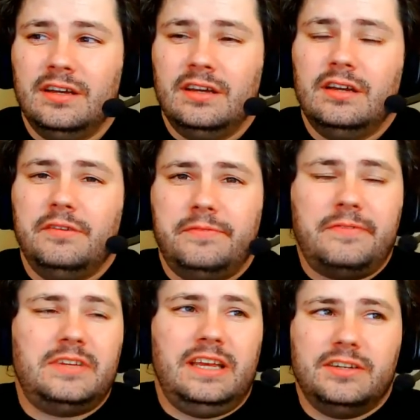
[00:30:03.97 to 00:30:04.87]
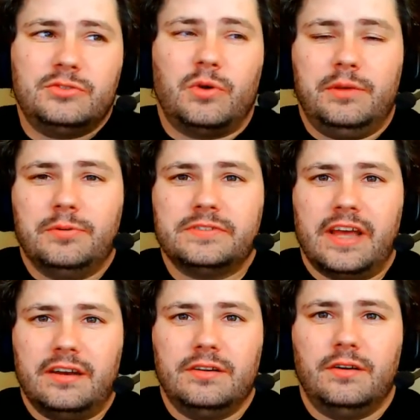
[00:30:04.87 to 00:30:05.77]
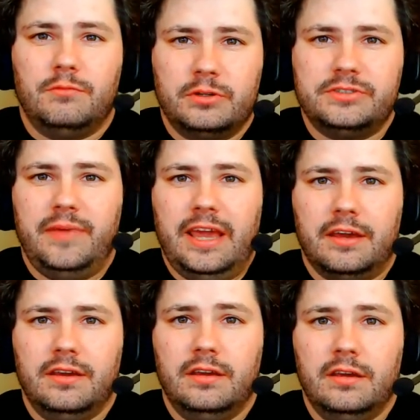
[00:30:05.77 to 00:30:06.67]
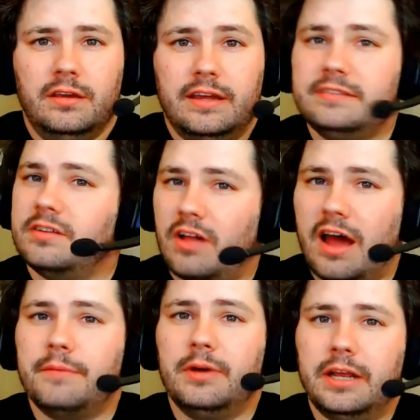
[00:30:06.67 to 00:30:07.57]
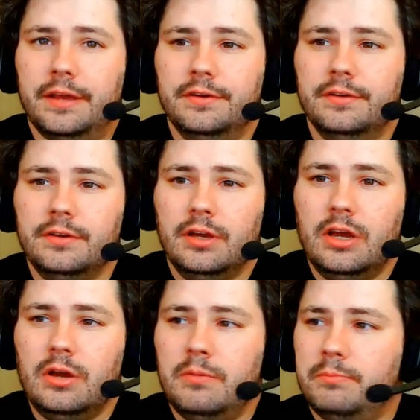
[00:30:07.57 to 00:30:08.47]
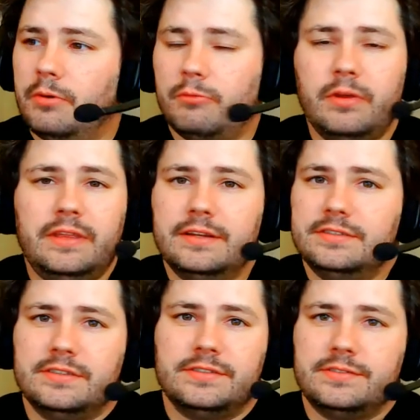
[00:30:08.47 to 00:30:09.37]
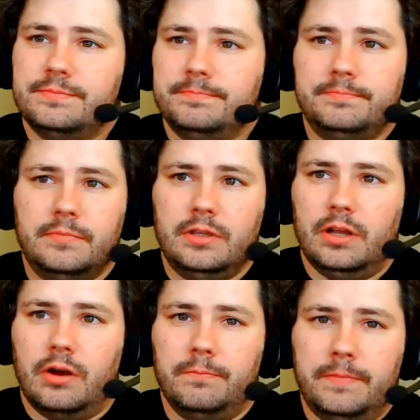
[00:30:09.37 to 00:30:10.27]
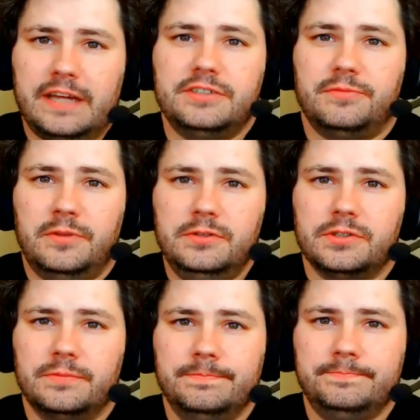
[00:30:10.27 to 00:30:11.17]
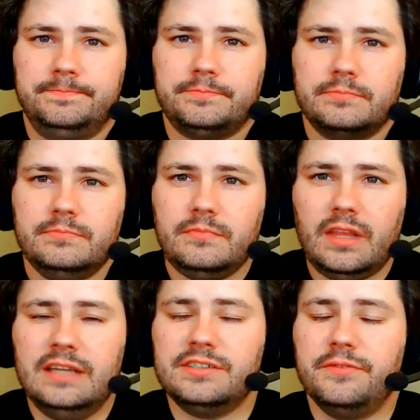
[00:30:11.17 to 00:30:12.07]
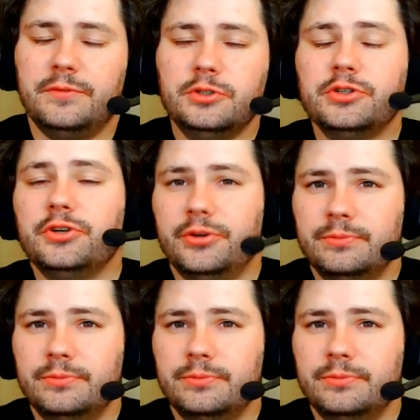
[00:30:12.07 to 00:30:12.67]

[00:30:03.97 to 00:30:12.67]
15 to 20% of what you make. And that's a lot of money. But really, it's just, that's your future. It's the future you